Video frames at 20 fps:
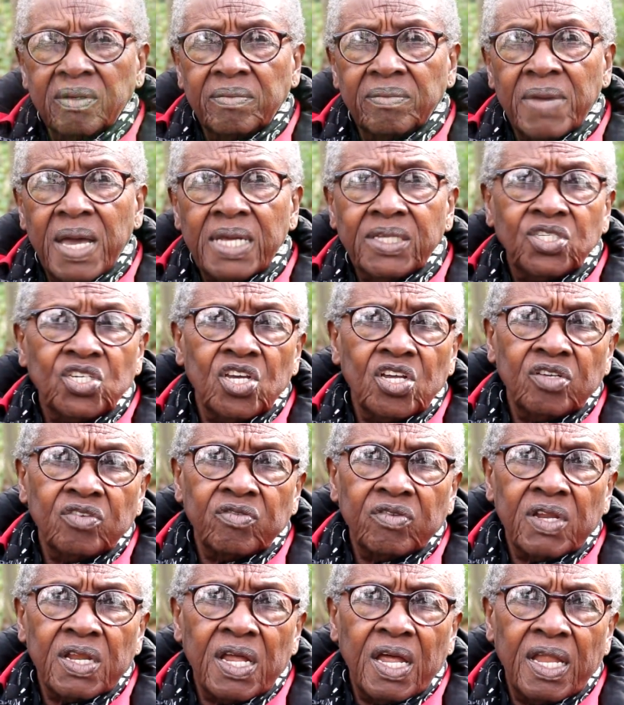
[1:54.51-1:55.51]
my
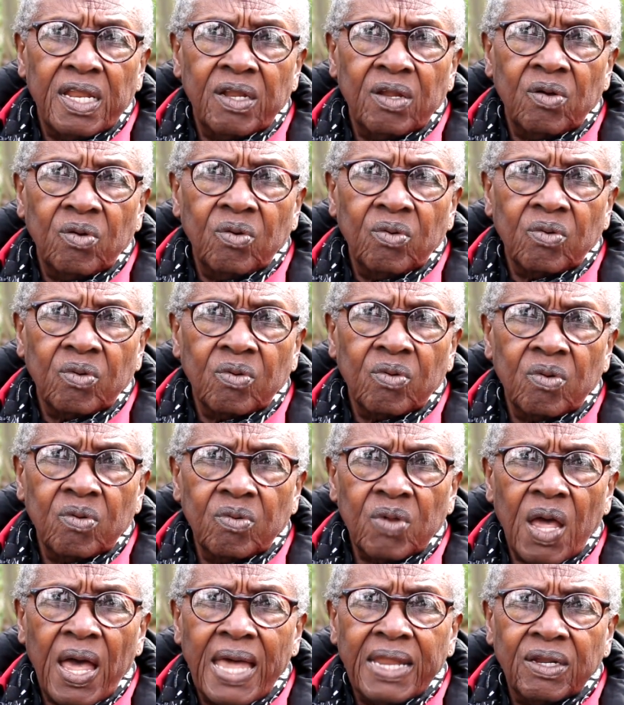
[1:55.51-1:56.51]
children are now
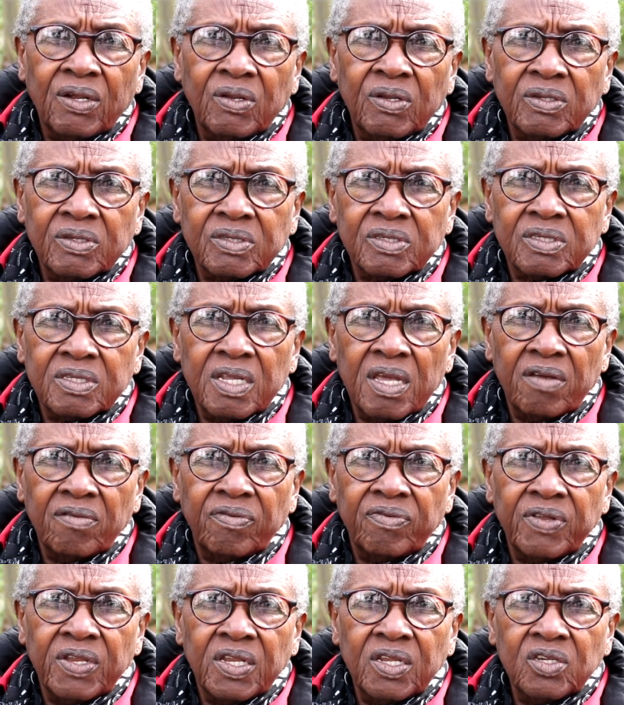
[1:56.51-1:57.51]
adults, they're
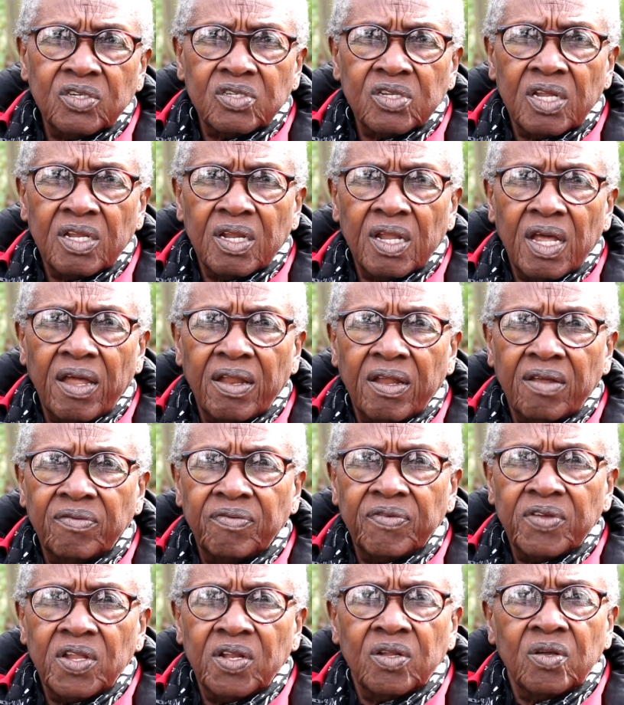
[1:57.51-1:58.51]
finished and had a
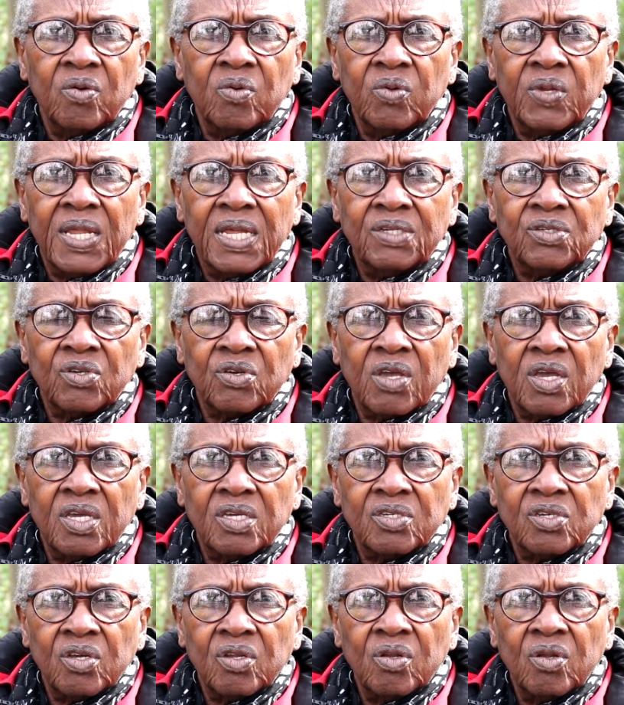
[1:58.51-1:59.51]
fairly good
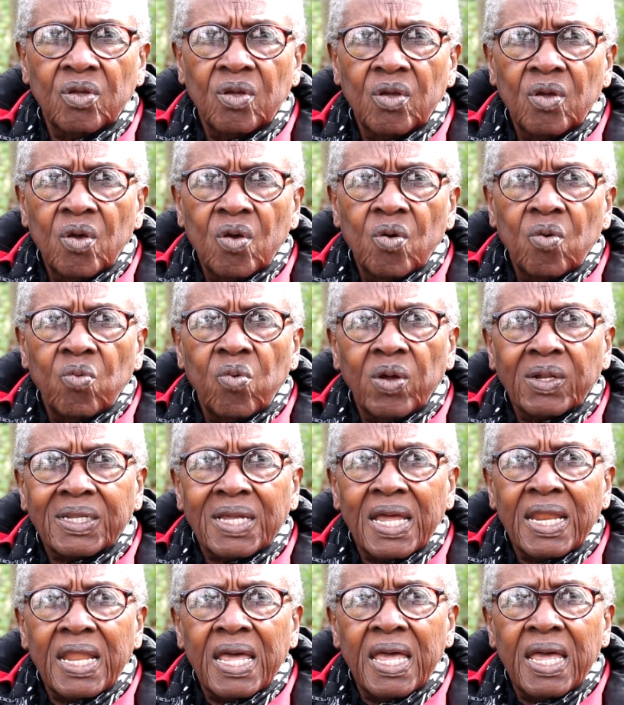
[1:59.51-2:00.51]
education.
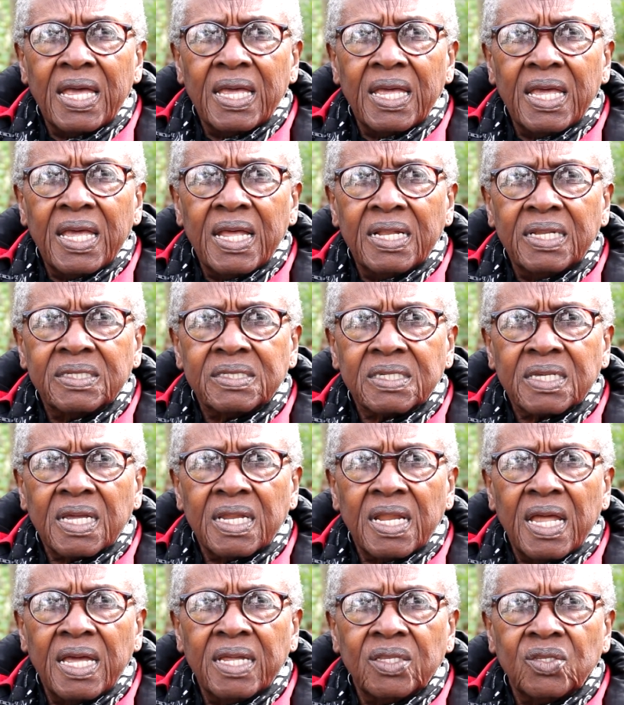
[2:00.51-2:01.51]
What else
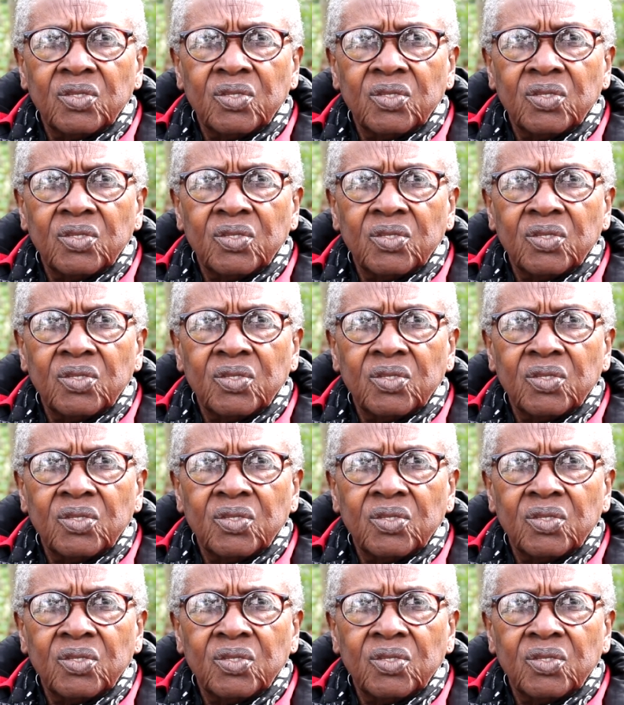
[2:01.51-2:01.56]
can I